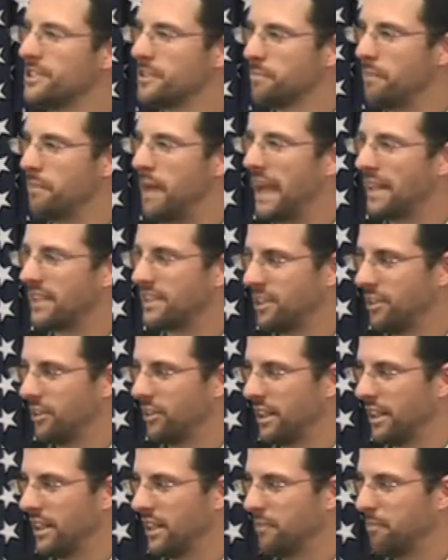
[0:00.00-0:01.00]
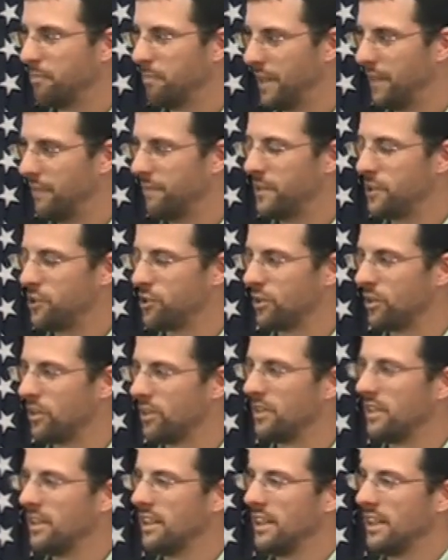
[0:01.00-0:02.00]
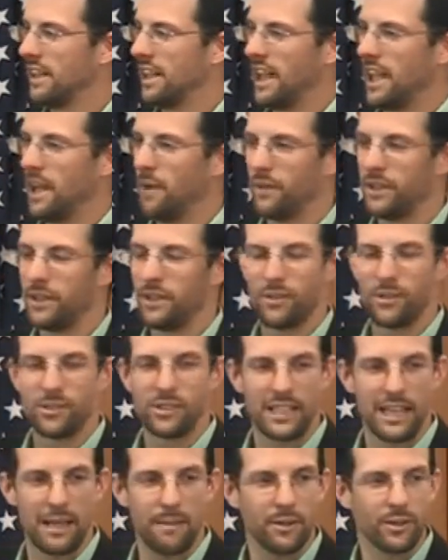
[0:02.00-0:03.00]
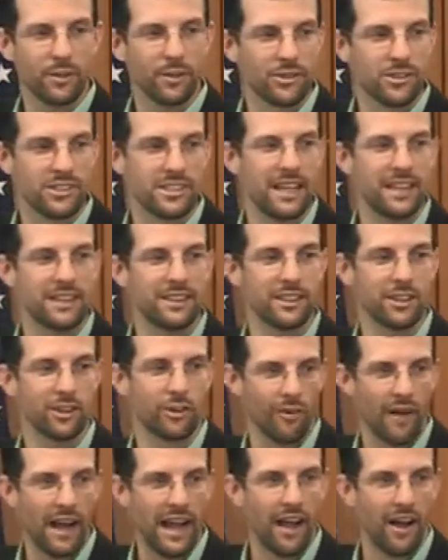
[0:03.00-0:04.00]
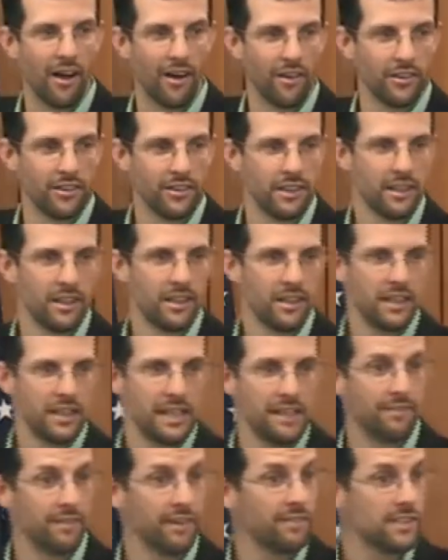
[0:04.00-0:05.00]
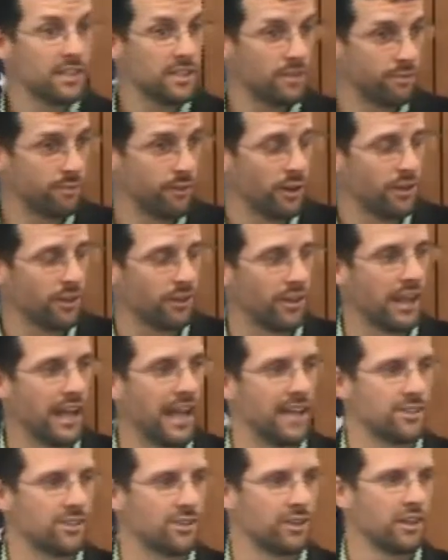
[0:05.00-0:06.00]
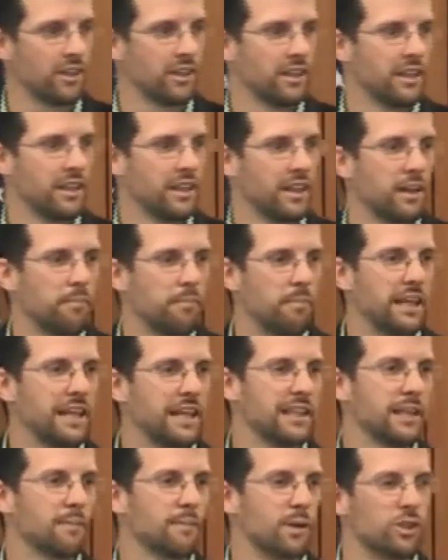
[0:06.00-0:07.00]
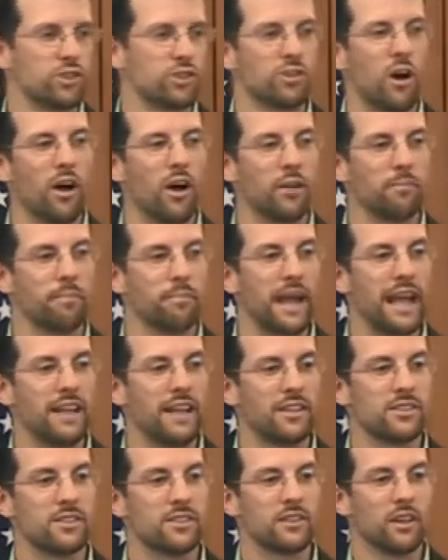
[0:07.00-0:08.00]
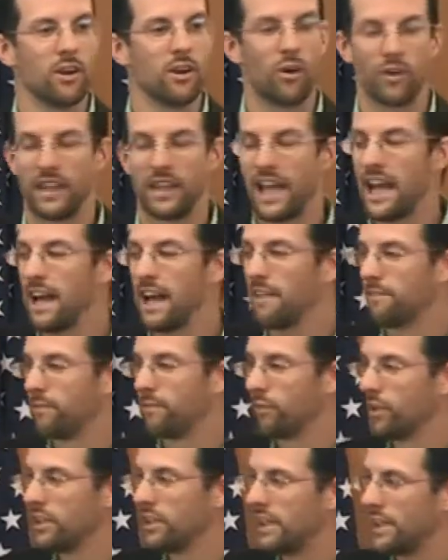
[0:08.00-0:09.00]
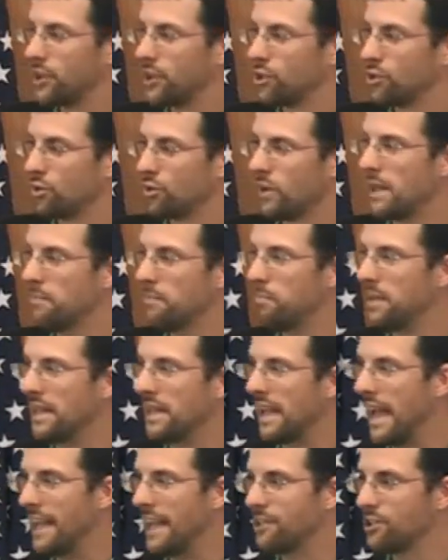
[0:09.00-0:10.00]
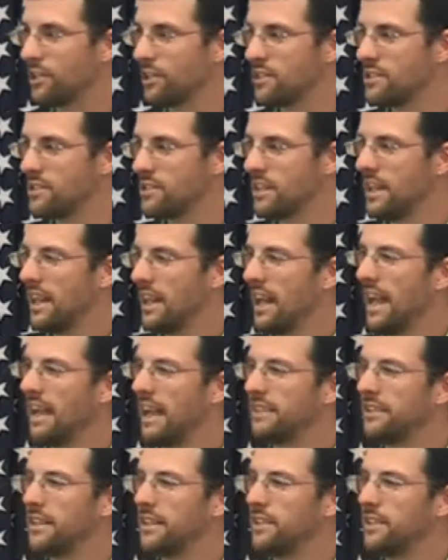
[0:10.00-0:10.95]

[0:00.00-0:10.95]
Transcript: of bacteria, beneficial. And when those chemicals hit the ground, even if it's a fertilizer, many of them are salt based or they have really extreme pHs and they